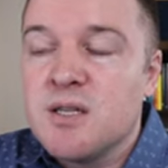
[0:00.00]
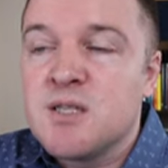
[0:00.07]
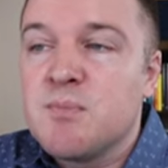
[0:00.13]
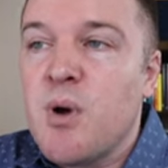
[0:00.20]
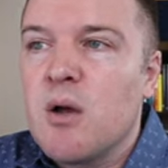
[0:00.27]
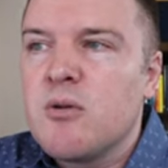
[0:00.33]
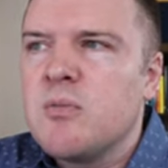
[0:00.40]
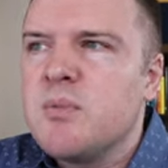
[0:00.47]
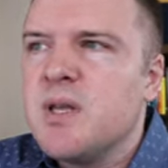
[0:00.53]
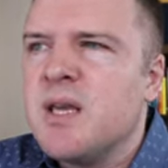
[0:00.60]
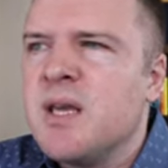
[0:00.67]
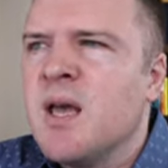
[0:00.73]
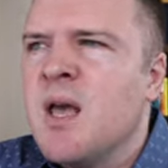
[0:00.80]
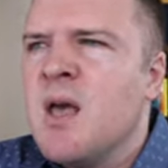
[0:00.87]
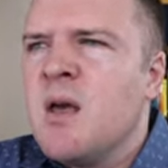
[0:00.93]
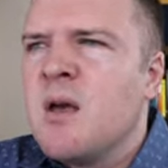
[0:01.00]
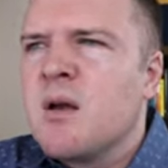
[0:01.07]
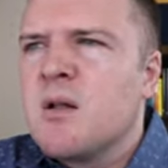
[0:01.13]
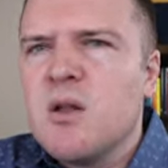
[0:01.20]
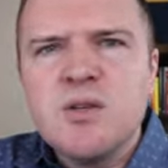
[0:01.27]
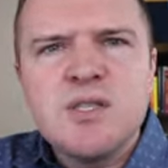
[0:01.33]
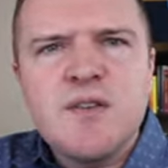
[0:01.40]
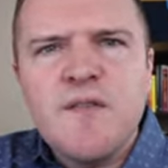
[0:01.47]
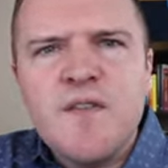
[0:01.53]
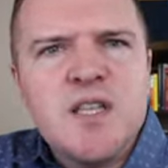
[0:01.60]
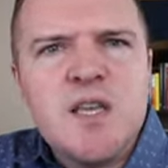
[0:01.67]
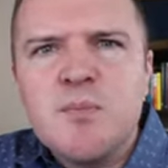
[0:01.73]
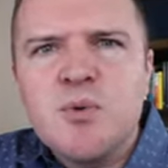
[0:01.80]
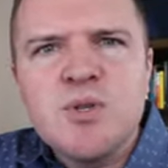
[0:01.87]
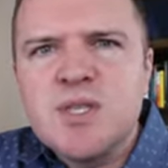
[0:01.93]
It's probably close to
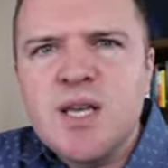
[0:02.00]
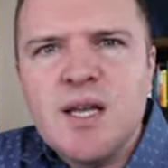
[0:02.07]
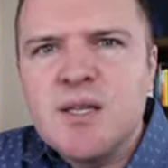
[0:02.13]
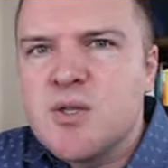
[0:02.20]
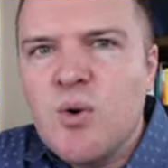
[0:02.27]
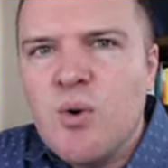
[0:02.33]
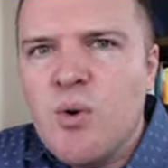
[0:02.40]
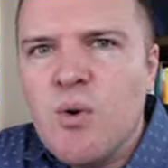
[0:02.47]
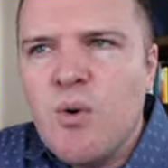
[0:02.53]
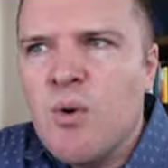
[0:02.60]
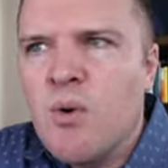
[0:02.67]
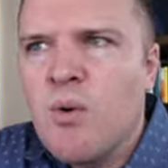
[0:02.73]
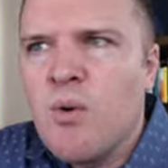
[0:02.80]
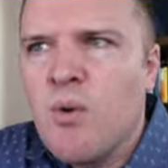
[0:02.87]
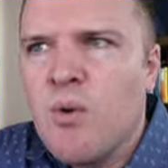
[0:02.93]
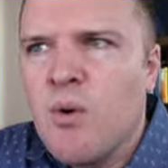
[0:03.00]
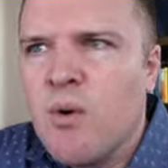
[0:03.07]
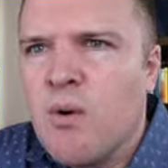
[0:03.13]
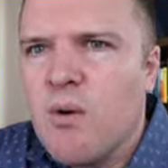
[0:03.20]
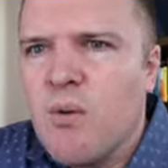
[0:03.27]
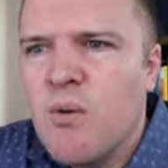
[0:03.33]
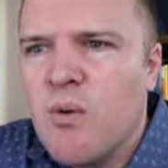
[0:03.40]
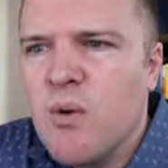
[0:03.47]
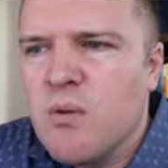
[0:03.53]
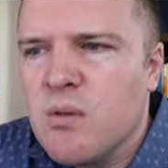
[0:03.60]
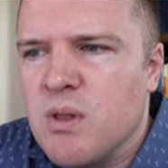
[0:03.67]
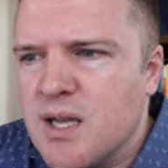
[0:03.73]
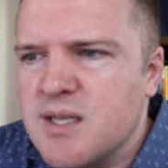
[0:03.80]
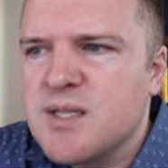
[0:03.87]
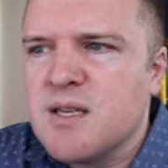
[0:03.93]
50% or, or, or, or
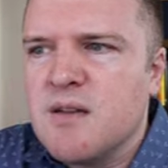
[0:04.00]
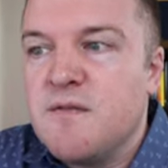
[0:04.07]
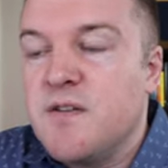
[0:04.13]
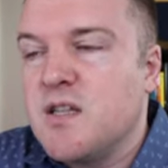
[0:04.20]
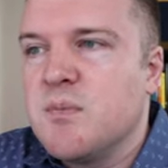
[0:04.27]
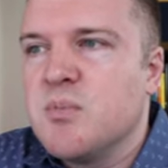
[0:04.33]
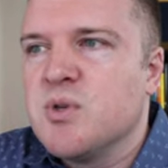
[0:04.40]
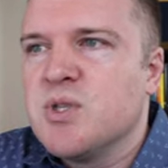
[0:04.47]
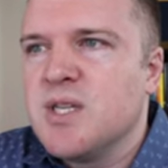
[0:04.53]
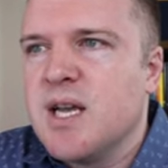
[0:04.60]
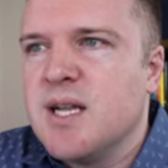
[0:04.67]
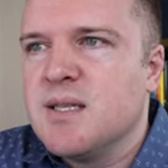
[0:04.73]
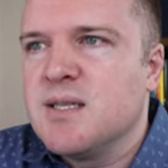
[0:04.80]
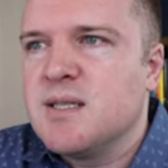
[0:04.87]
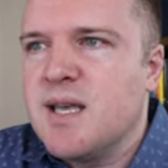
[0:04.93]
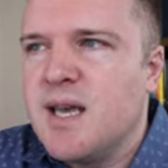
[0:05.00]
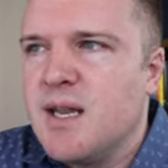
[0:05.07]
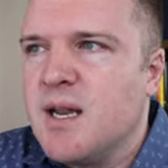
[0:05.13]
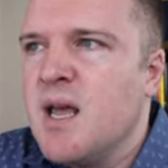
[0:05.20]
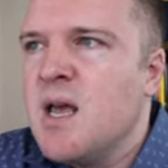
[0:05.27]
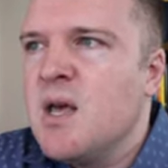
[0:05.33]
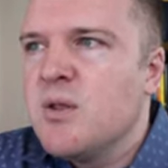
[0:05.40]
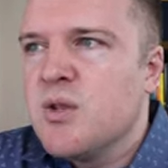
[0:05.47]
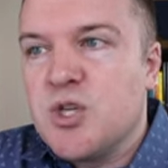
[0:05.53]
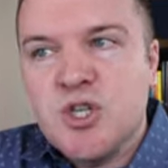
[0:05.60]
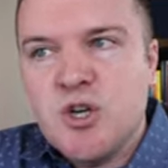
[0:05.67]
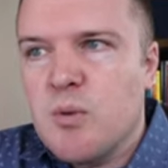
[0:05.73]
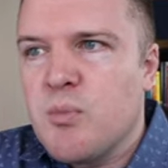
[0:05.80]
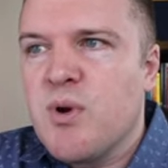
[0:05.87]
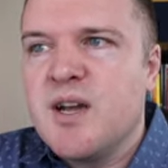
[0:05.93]
less than 50% that the
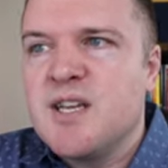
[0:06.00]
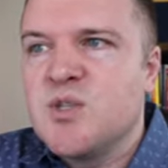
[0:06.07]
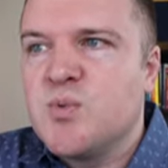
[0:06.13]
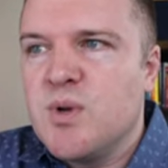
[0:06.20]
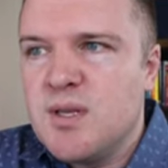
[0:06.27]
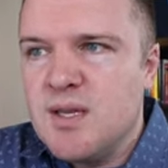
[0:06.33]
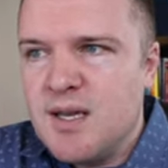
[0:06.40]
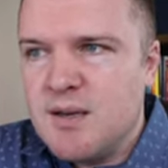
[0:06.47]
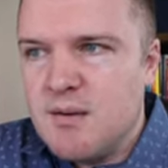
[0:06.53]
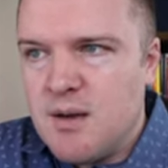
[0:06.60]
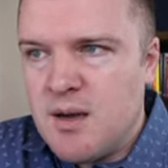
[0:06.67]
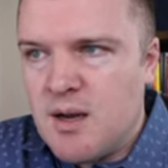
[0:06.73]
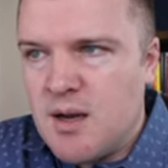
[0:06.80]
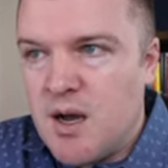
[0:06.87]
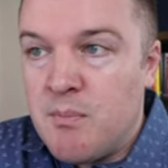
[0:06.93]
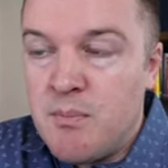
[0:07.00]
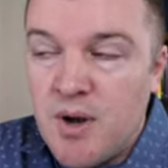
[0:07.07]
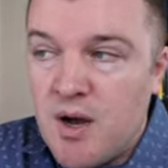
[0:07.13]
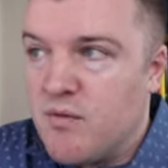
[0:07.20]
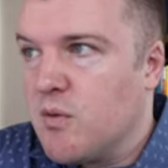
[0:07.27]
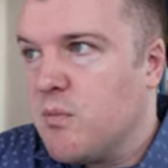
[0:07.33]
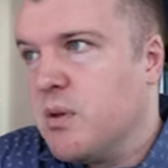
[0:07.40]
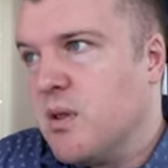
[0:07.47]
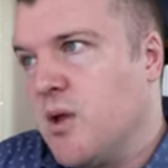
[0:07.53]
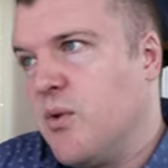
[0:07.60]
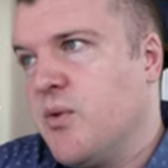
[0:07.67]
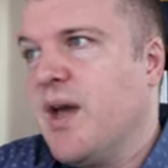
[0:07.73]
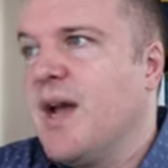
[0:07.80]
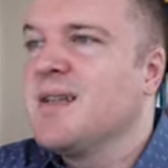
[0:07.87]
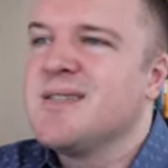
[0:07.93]
share price would get uh, above or
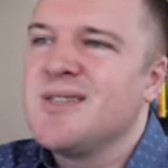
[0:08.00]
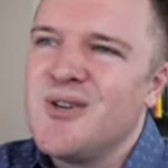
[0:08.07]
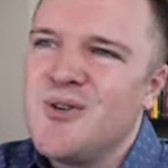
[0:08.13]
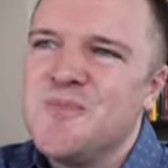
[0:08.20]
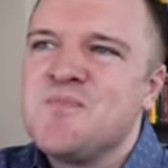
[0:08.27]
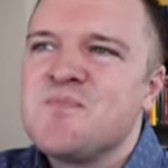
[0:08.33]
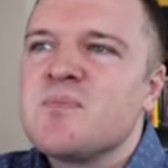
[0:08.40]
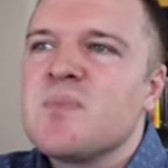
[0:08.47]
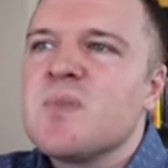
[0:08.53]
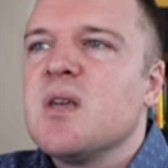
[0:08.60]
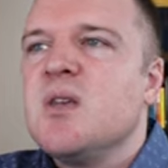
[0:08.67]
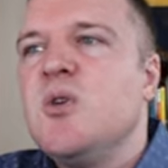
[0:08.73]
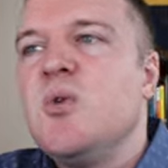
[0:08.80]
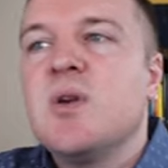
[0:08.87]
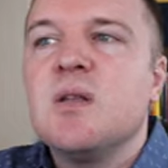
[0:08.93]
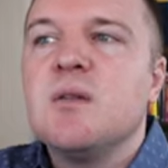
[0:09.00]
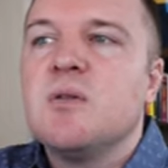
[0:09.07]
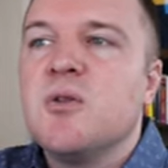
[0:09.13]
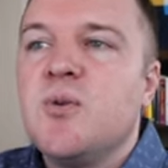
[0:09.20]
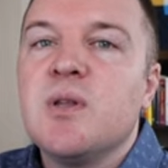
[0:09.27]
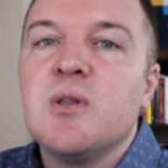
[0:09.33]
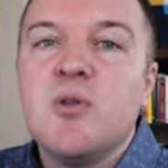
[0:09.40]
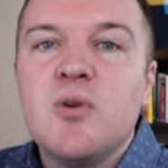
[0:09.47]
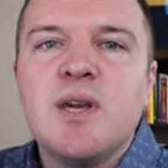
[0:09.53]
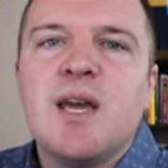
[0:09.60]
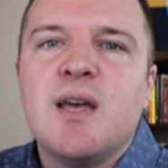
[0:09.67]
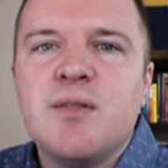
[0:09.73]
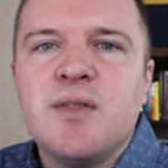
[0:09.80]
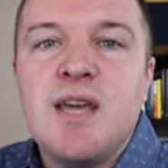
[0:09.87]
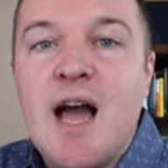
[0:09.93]
below that. So you can, you can look
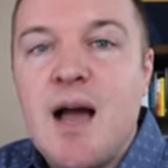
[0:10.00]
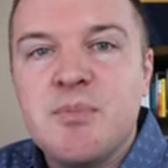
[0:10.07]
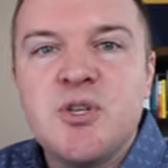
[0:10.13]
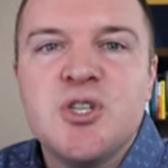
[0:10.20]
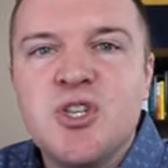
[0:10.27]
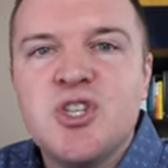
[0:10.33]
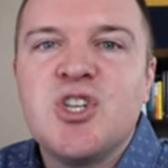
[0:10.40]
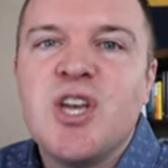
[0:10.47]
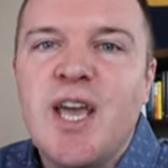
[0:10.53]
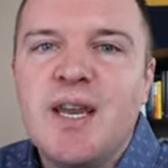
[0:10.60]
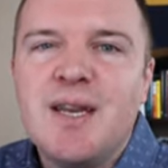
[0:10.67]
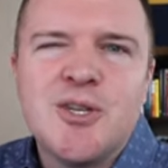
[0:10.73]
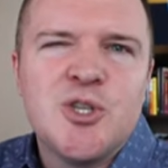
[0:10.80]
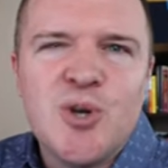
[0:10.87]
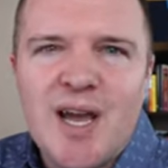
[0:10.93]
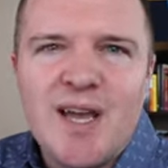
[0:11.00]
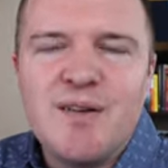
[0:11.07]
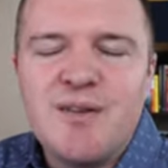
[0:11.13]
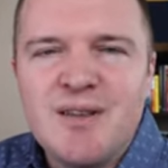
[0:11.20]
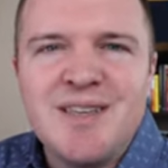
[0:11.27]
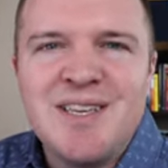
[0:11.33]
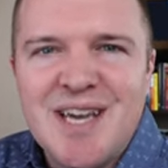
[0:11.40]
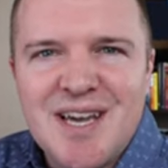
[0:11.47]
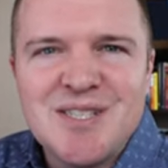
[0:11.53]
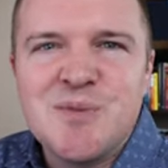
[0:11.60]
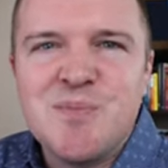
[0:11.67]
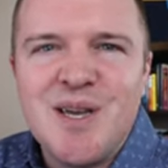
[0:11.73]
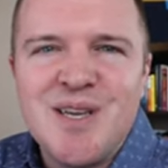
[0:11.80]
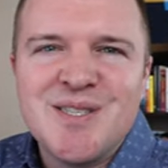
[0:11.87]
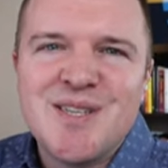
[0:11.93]
at the option chain and try and guess
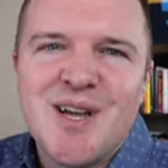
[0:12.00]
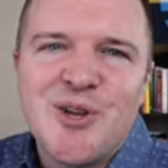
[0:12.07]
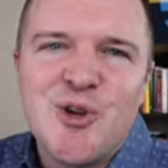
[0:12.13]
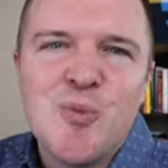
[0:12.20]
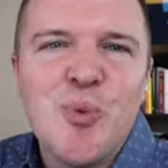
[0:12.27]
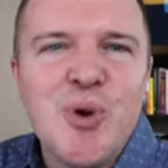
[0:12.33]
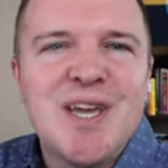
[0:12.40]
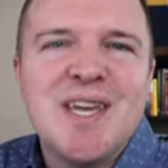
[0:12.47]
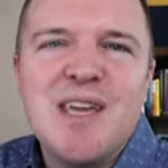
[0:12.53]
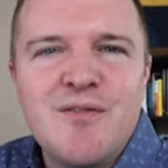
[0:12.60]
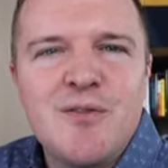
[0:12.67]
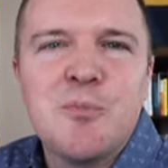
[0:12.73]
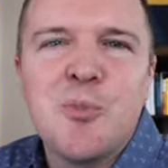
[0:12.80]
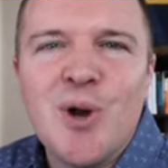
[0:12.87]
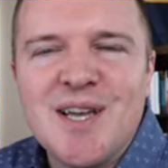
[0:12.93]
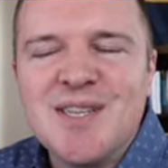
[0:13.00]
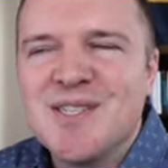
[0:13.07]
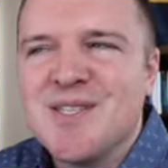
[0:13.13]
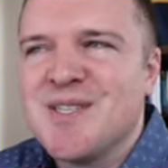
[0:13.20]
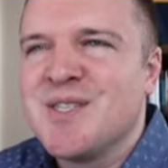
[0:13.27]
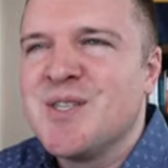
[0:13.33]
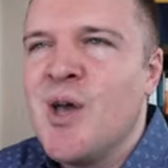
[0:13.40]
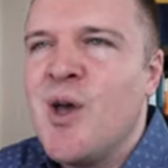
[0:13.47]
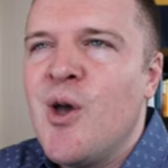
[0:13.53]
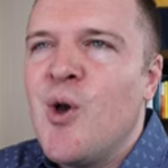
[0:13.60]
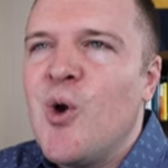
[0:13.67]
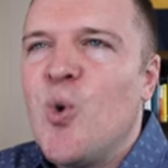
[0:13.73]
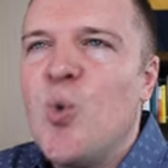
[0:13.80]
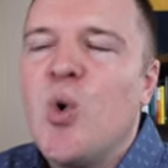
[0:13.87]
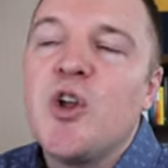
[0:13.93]
based on your break even prices
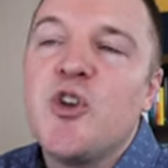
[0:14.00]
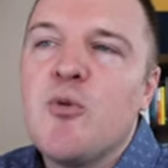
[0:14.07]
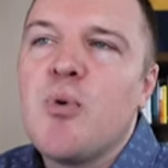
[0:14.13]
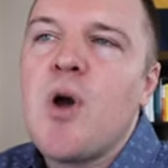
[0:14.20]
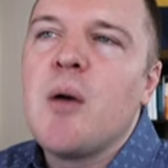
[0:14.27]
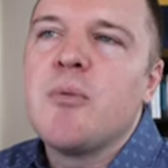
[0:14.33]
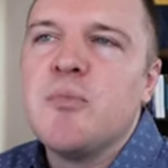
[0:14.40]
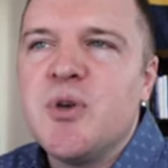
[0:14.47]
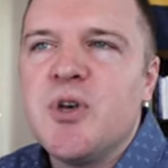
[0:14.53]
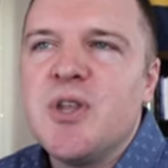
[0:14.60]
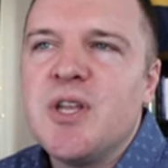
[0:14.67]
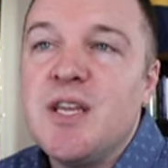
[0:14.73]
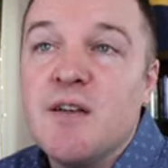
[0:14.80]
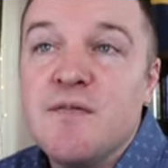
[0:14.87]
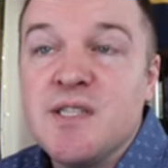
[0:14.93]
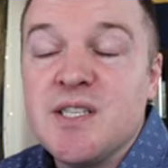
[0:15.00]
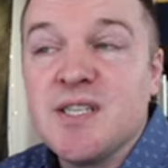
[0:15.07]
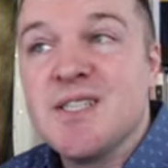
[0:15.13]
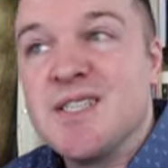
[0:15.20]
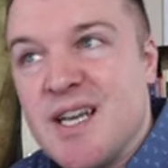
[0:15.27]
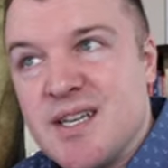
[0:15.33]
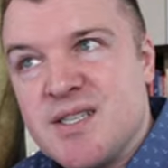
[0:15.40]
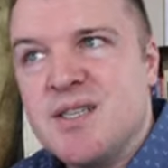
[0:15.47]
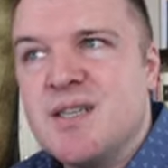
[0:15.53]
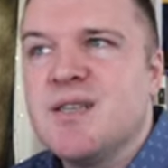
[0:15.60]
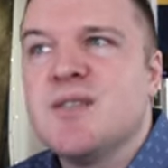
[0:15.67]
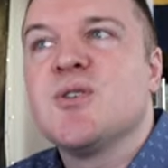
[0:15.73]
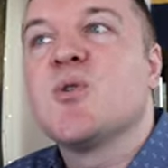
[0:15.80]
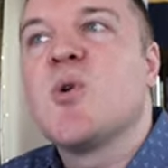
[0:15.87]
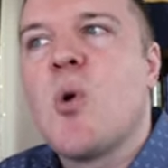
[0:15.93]
what your probability of success
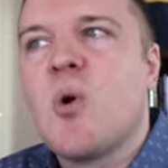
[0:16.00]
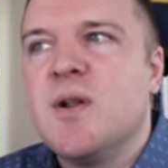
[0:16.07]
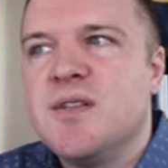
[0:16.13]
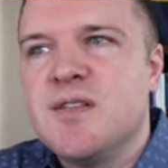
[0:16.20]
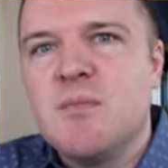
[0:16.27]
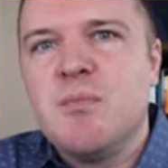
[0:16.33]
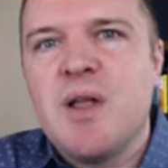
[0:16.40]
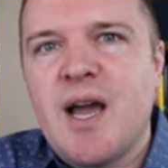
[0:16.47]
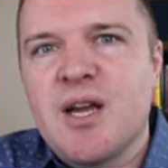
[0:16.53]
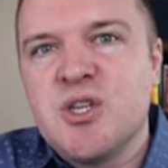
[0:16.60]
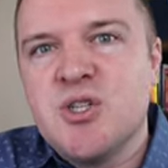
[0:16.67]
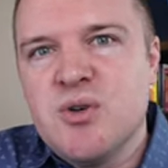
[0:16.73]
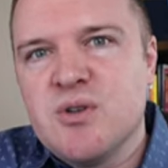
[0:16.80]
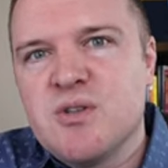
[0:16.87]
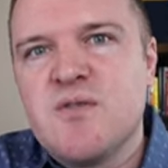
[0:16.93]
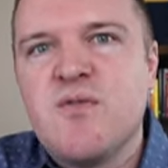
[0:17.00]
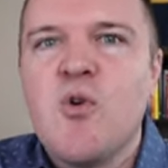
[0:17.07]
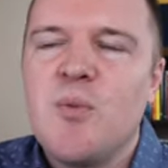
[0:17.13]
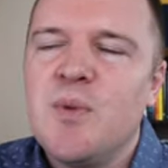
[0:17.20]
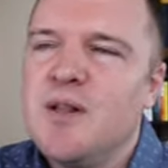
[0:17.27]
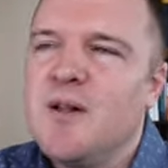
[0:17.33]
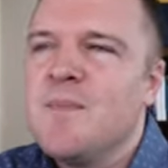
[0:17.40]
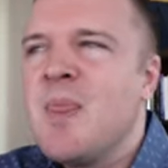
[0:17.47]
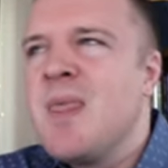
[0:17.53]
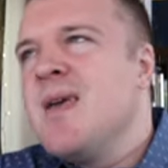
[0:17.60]
is according to the Black Scholes formula.